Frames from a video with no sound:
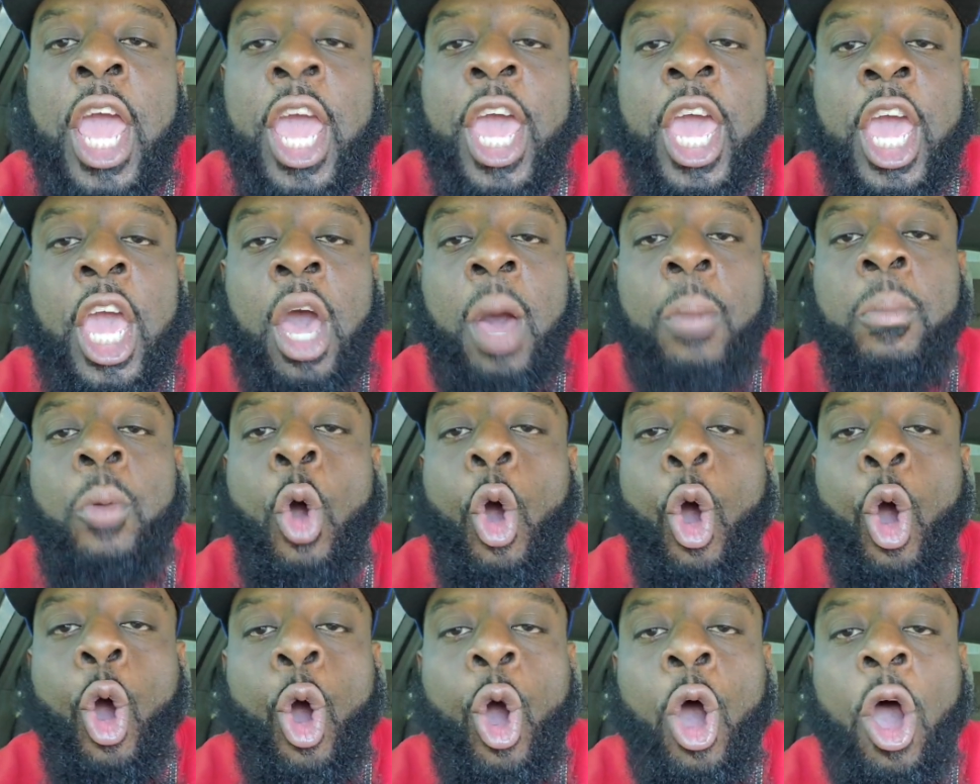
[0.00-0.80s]
him
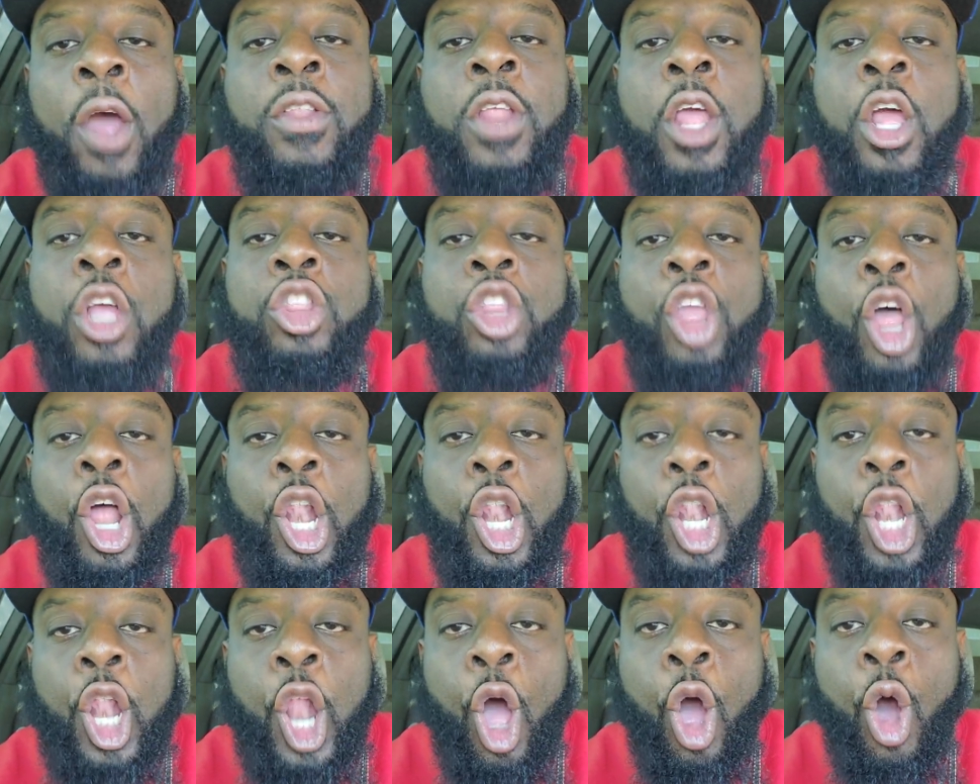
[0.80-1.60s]
on the
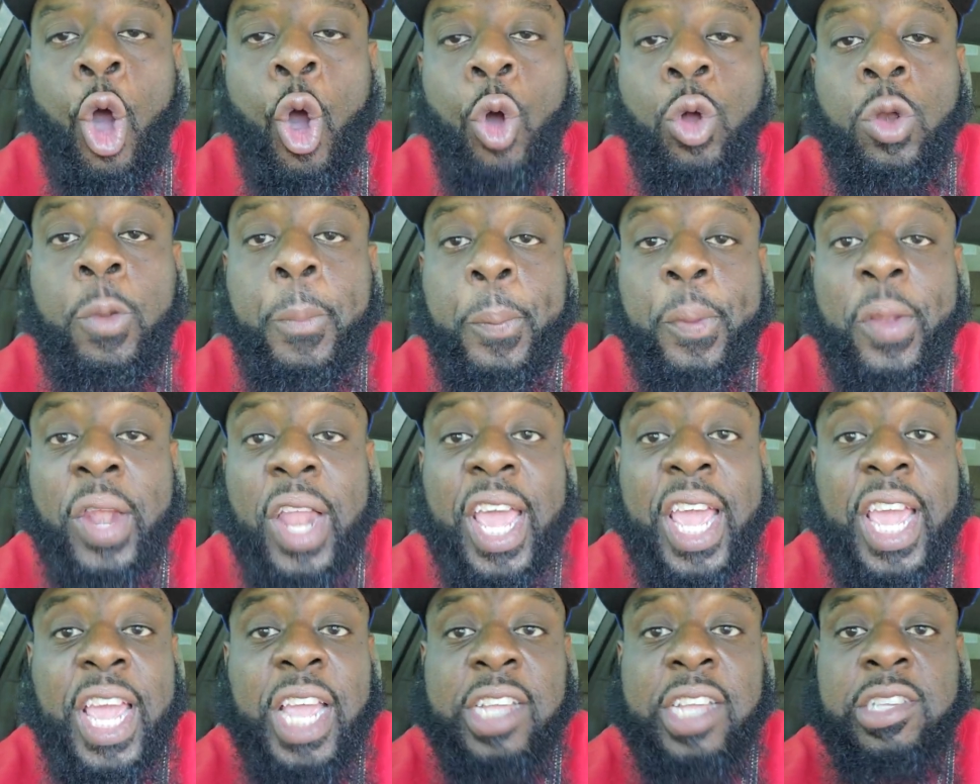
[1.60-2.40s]
lone
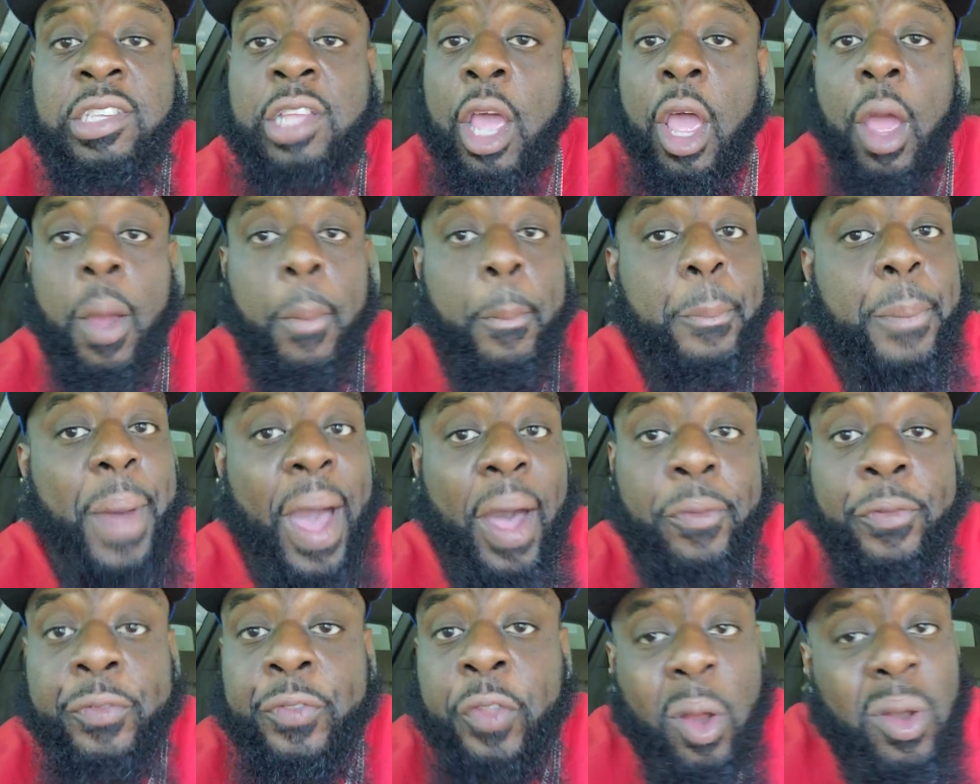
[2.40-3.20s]
plays,
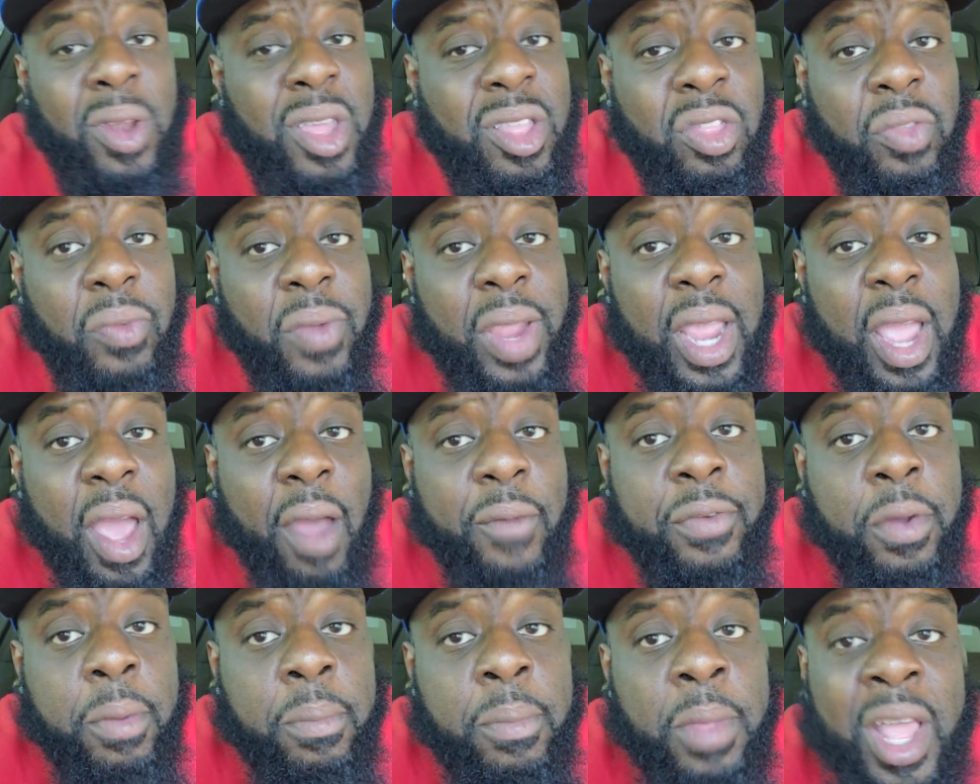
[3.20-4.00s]
about 33
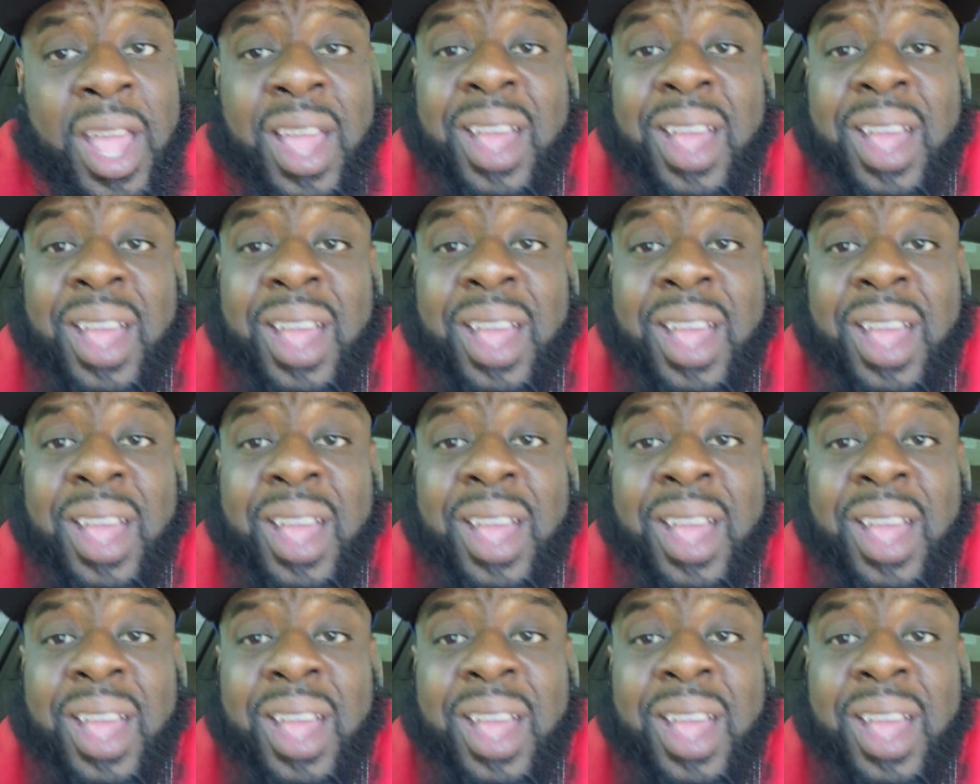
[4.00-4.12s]
of them,